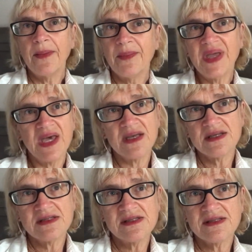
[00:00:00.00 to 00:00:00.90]

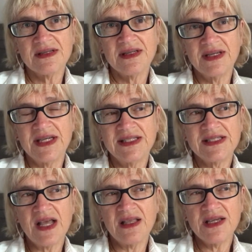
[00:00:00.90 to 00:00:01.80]
because it's
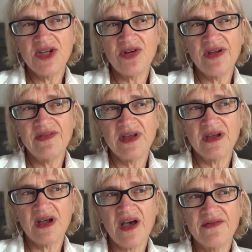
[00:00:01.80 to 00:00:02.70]
not like you're having a
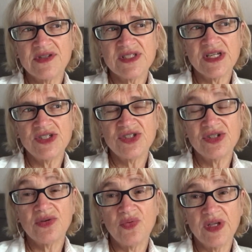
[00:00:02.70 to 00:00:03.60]
conversation.
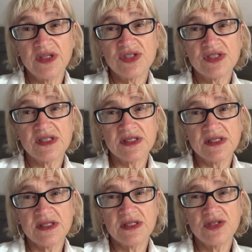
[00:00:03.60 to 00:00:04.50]
You're really just
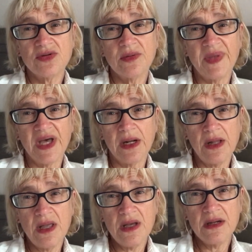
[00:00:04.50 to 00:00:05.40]
listening to a
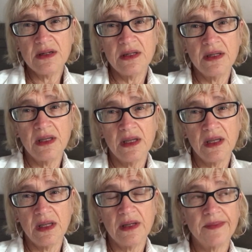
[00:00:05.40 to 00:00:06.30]
monologue
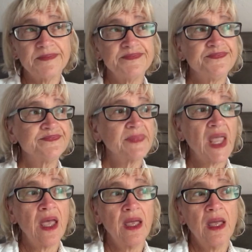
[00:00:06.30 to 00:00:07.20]
um,
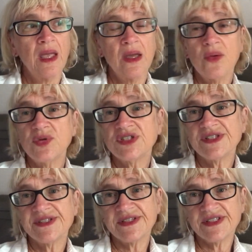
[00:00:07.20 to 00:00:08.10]
which
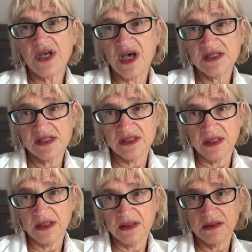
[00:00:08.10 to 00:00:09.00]
is
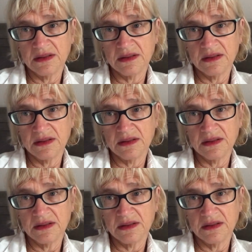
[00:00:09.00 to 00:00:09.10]
exhausting.